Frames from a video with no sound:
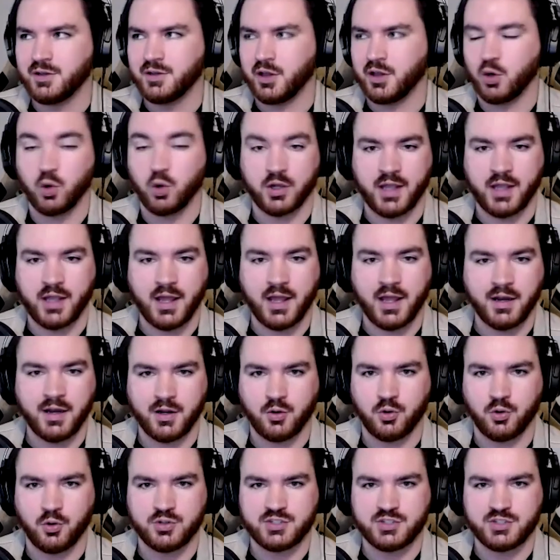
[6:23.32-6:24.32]
like organic or
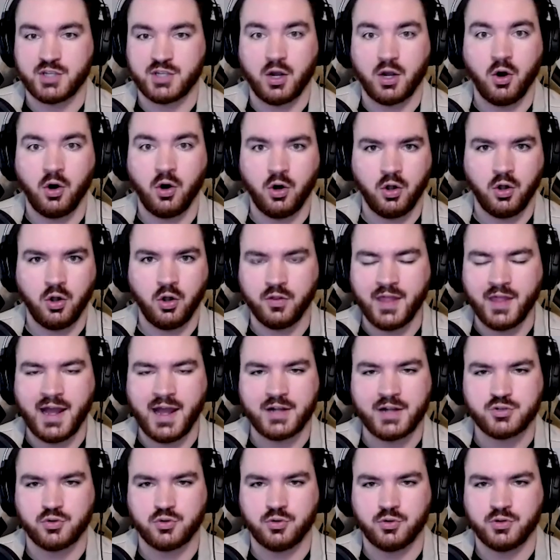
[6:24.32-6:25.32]
it's just like all
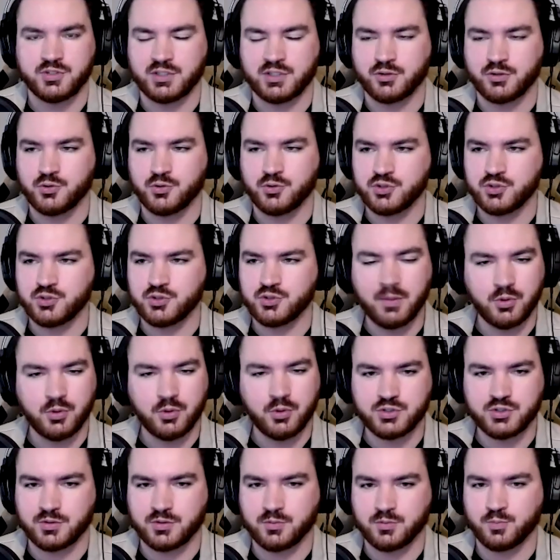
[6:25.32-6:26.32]
natural. It's like those labels
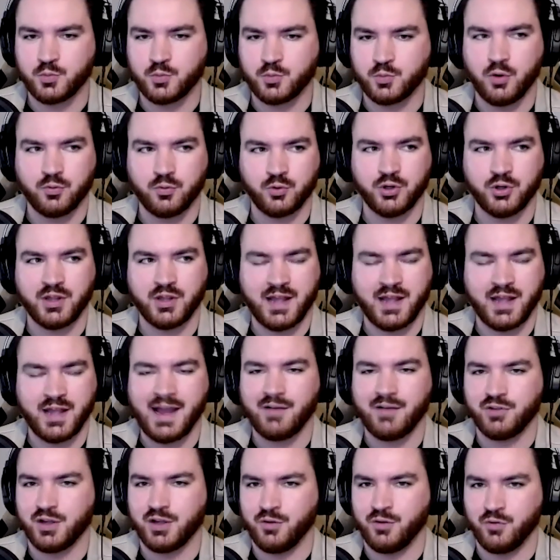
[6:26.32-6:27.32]
don't really have
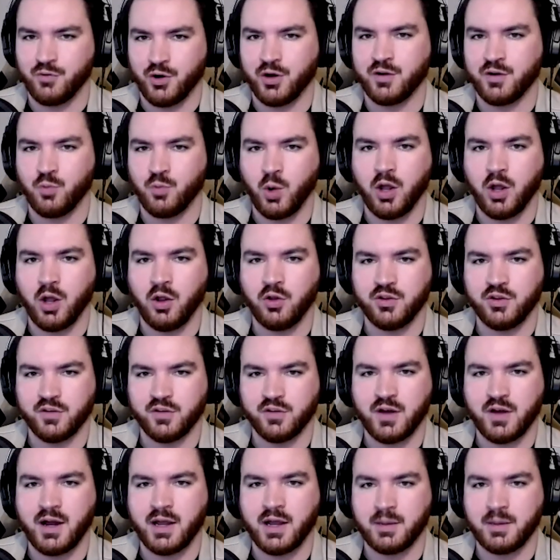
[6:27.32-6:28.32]
like a very well
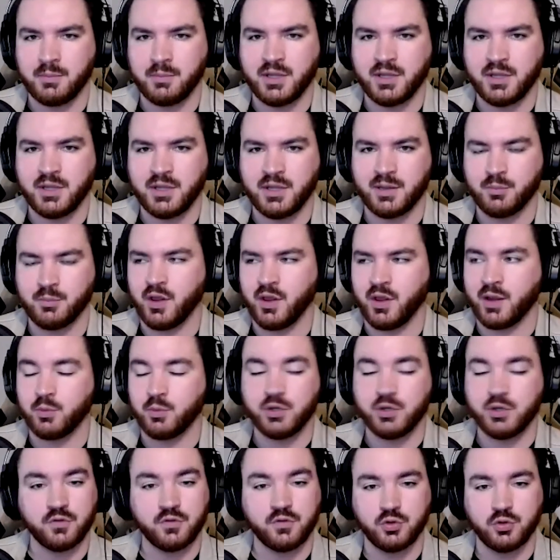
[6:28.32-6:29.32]
defined meaning. But like when
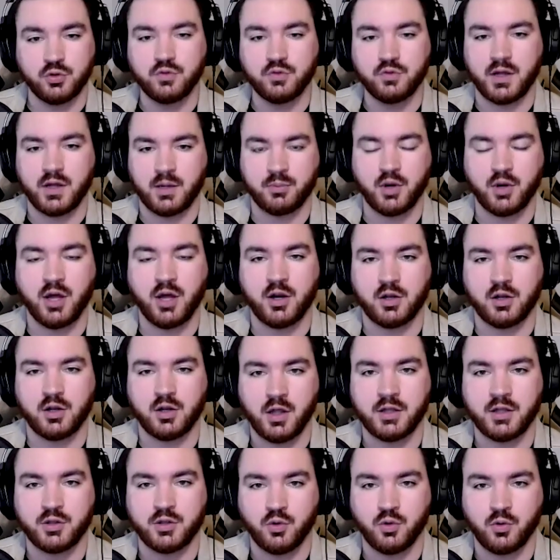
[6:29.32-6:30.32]
you do find a product
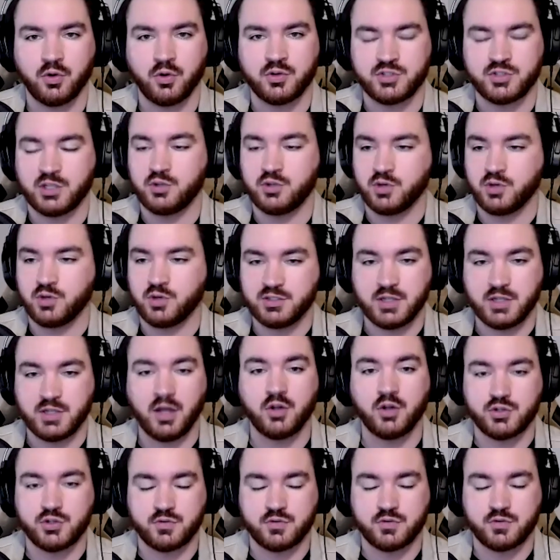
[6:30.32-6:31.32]
like yours that you can tell
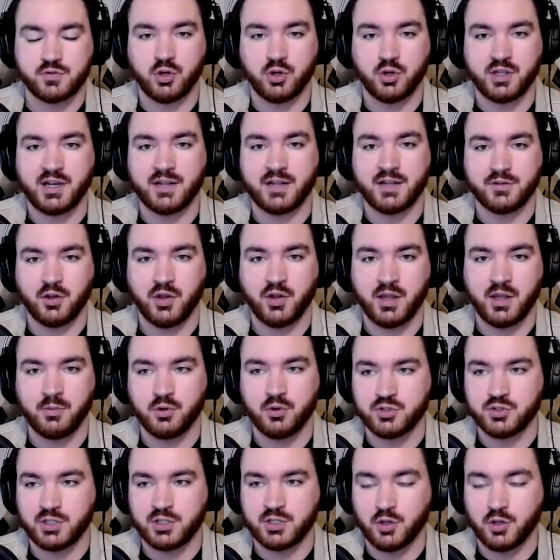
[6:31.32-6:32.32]
just from looking at the label, it's
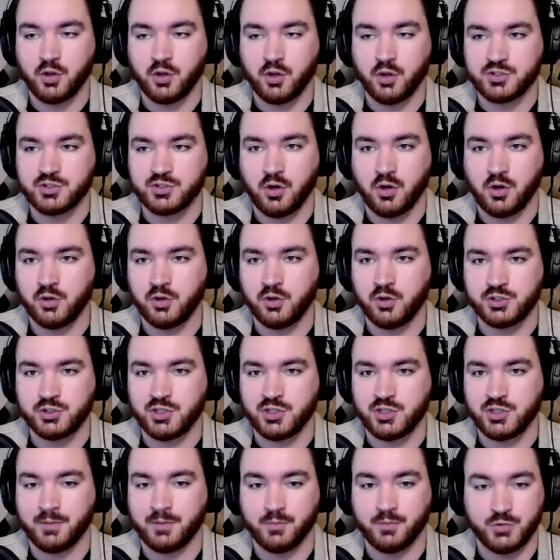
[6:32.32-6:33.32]
like no, this is all just
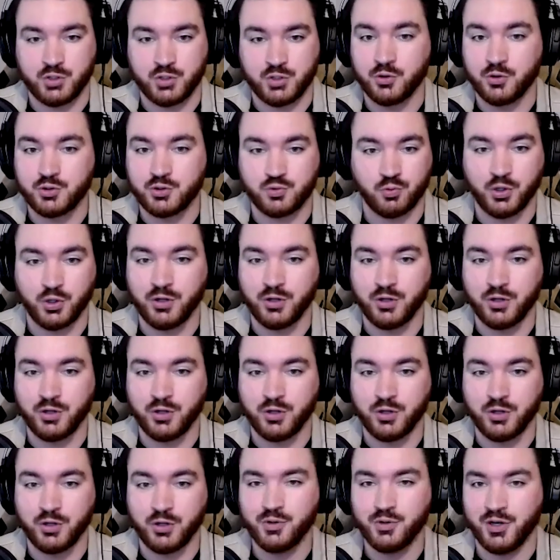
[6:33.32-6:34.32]
like it's all just real
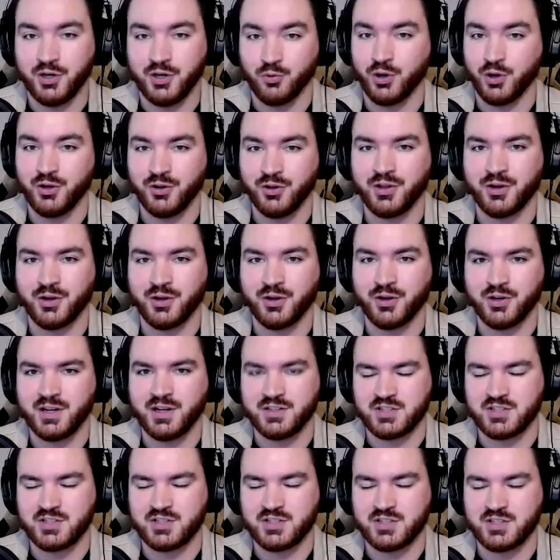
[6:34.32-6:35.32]
food and real ingredients.
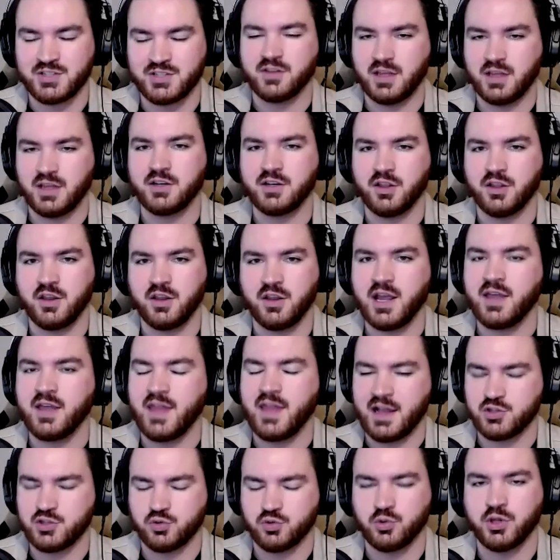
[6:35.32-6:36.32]
Yeah. I think at the end of the day,
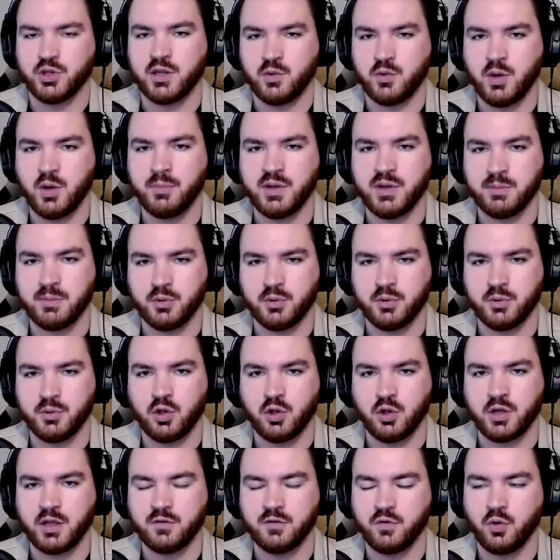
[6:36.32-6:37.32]
that's really what people are
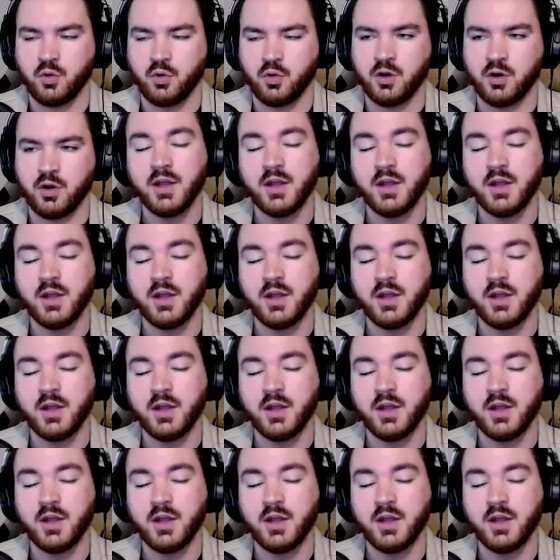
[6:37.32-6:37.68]
looking for,